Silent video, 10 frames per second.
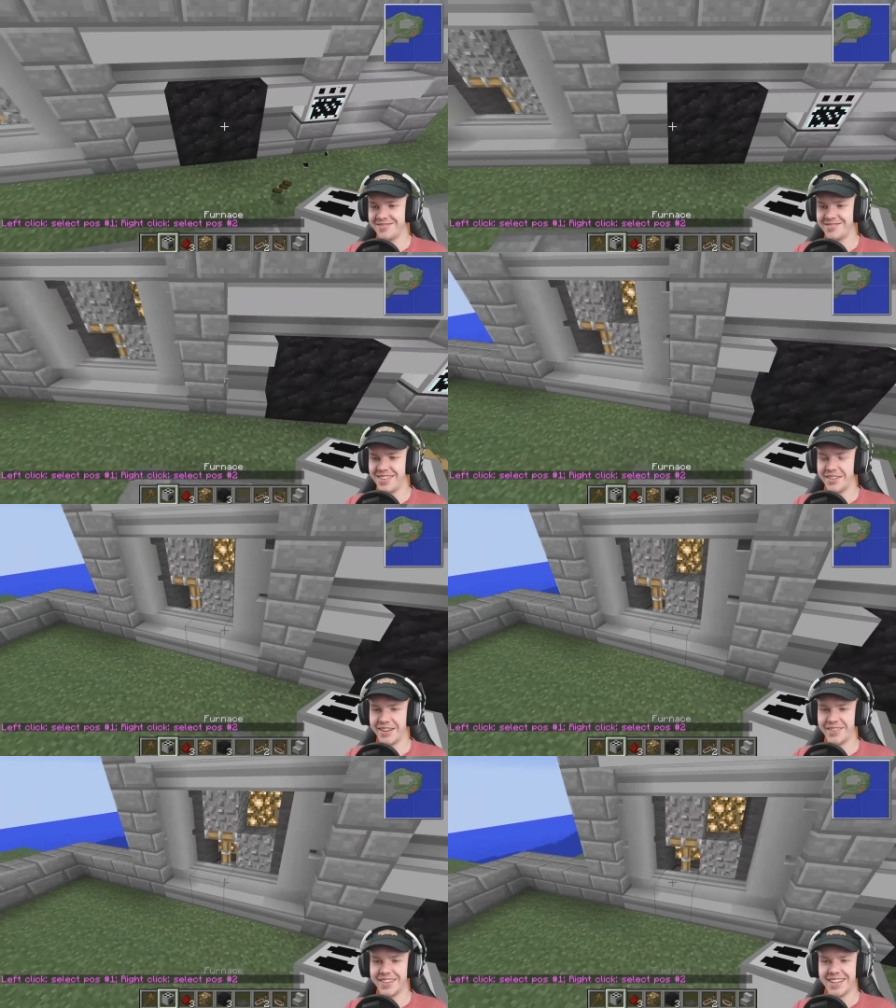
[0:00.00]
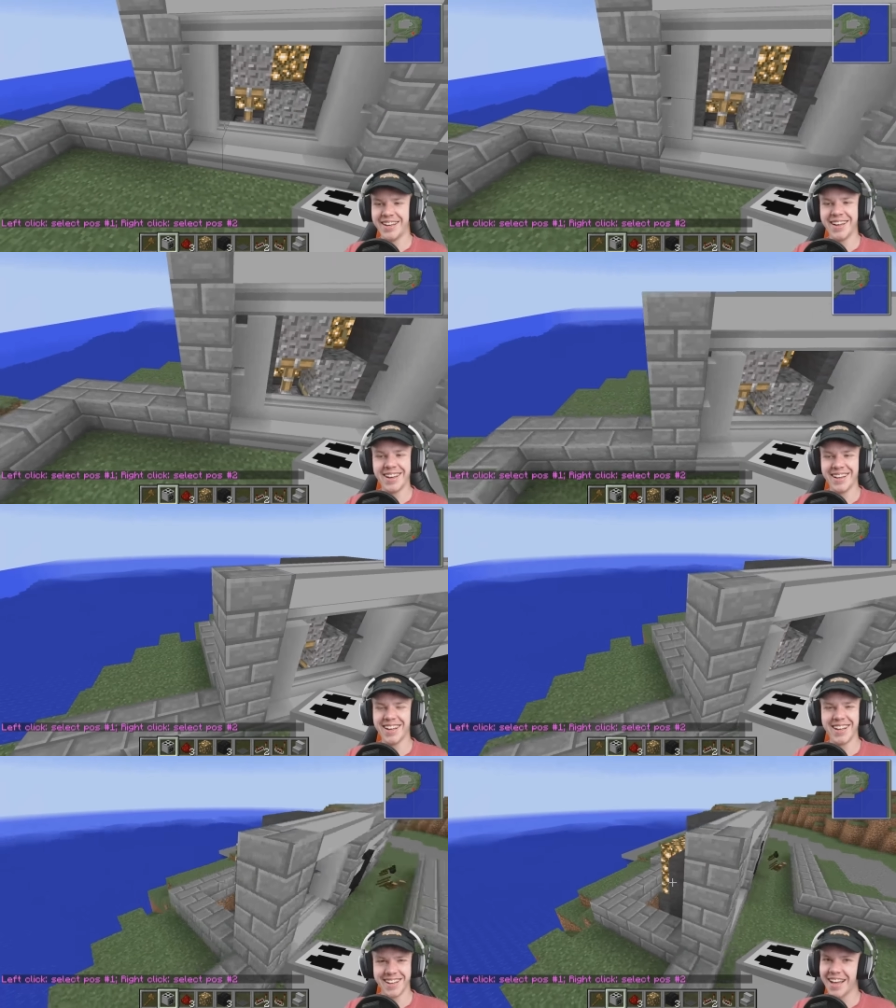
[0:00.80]
There we go.
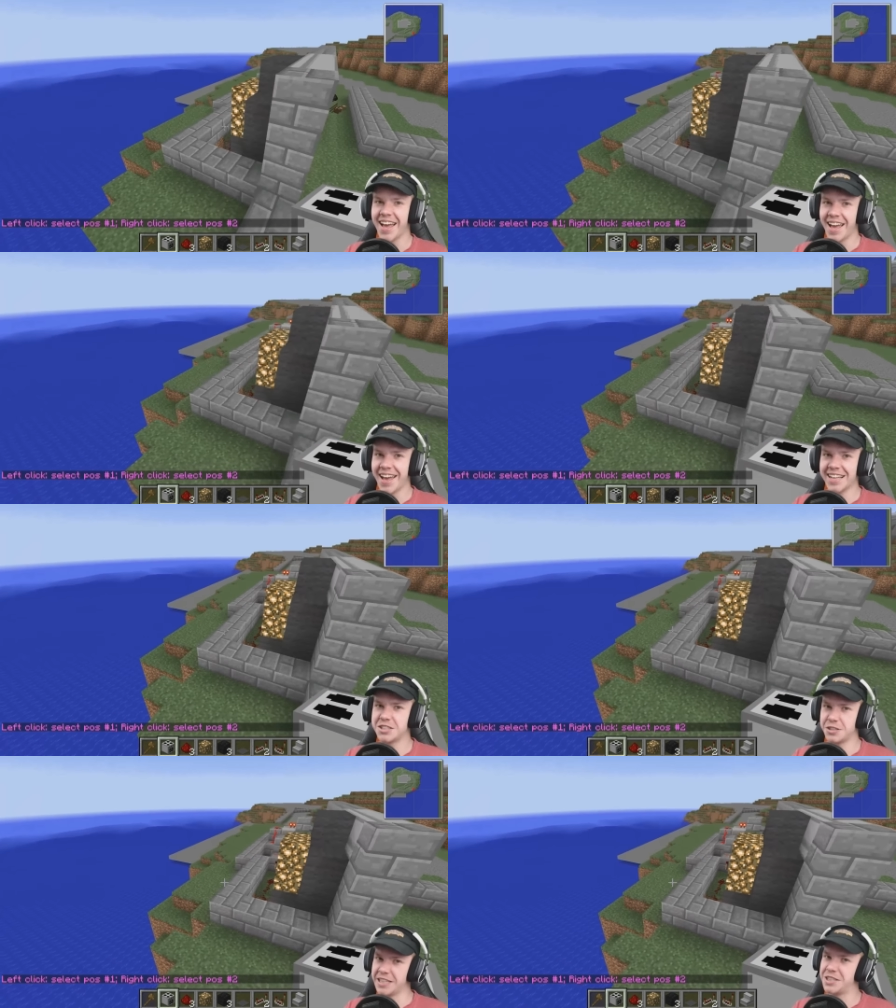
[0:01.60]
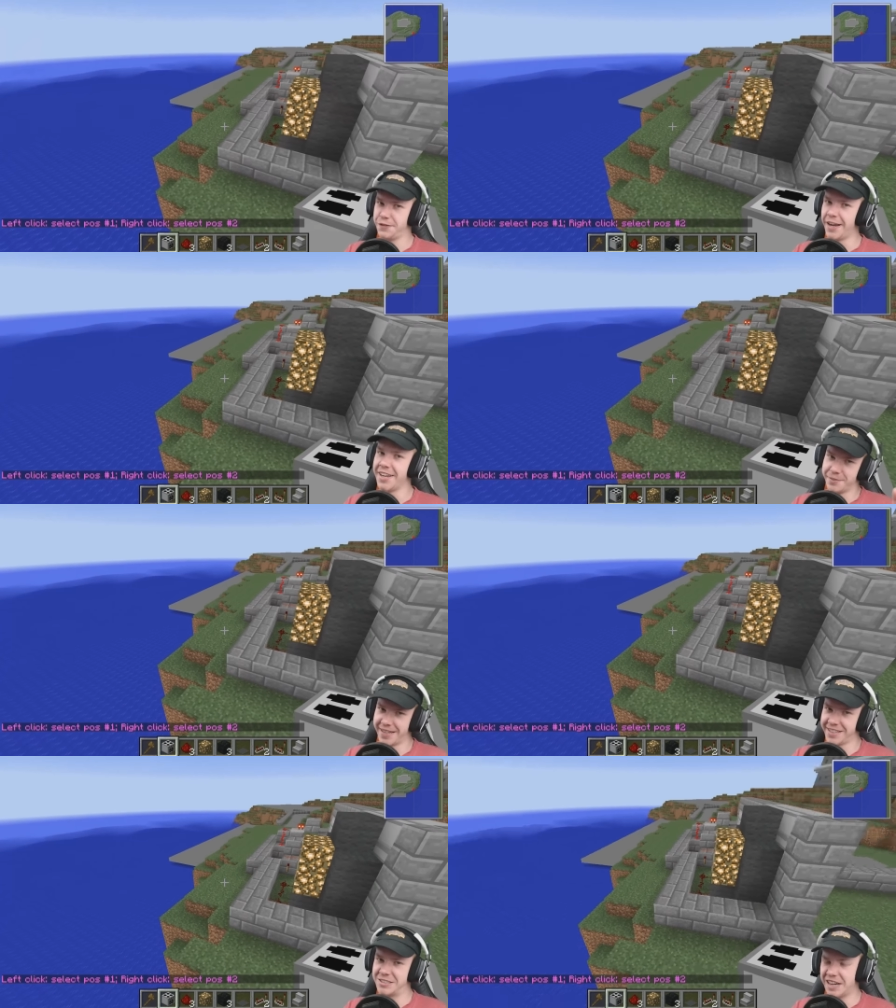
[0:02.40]
it's it's fun, but
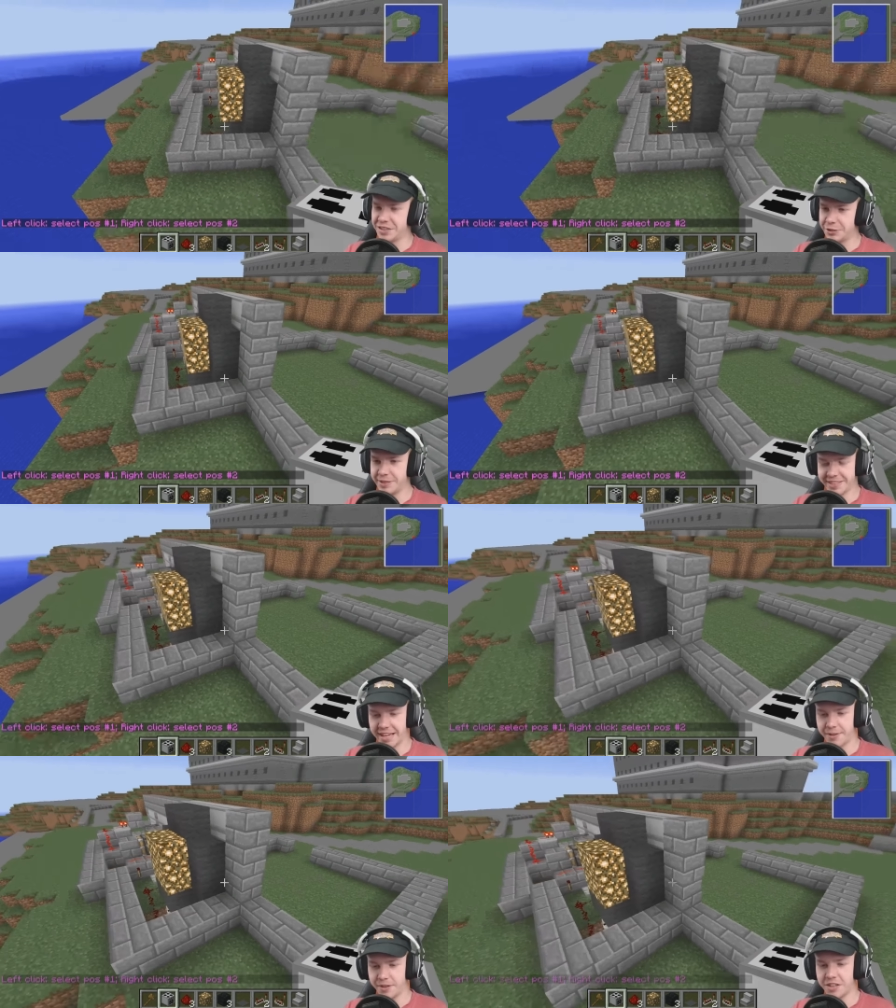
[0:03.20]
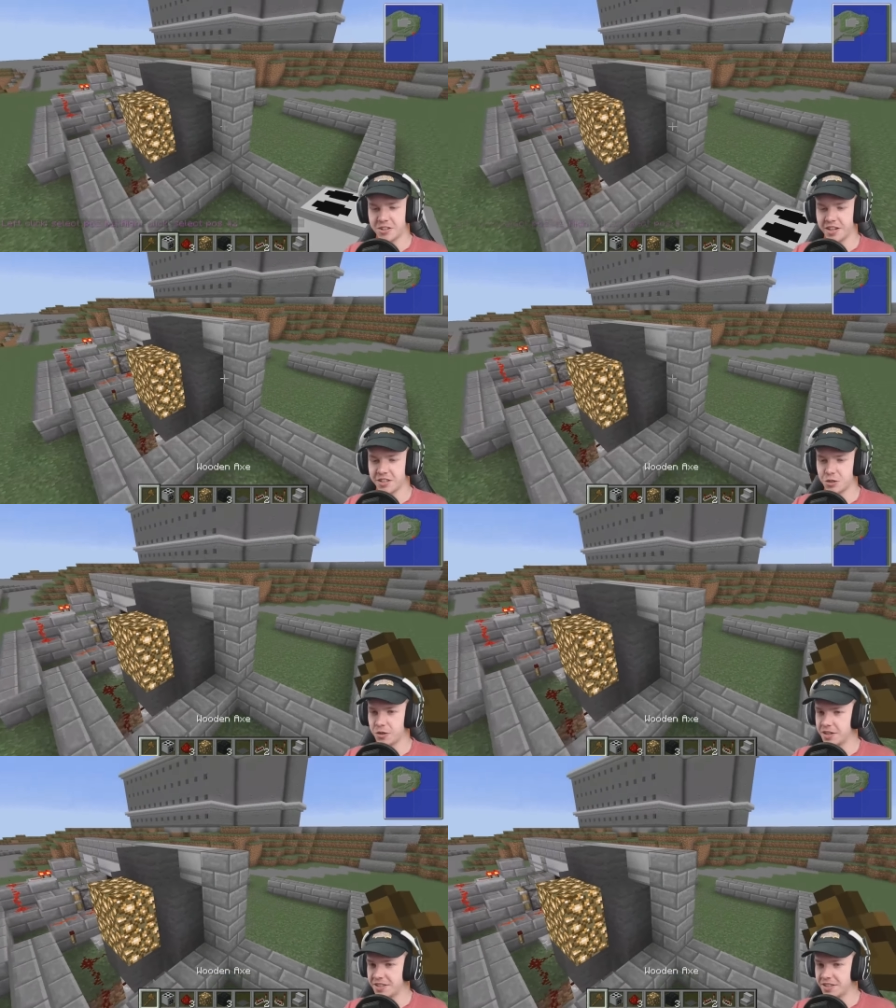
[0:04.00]
it drives you insane when you're trying to talk at the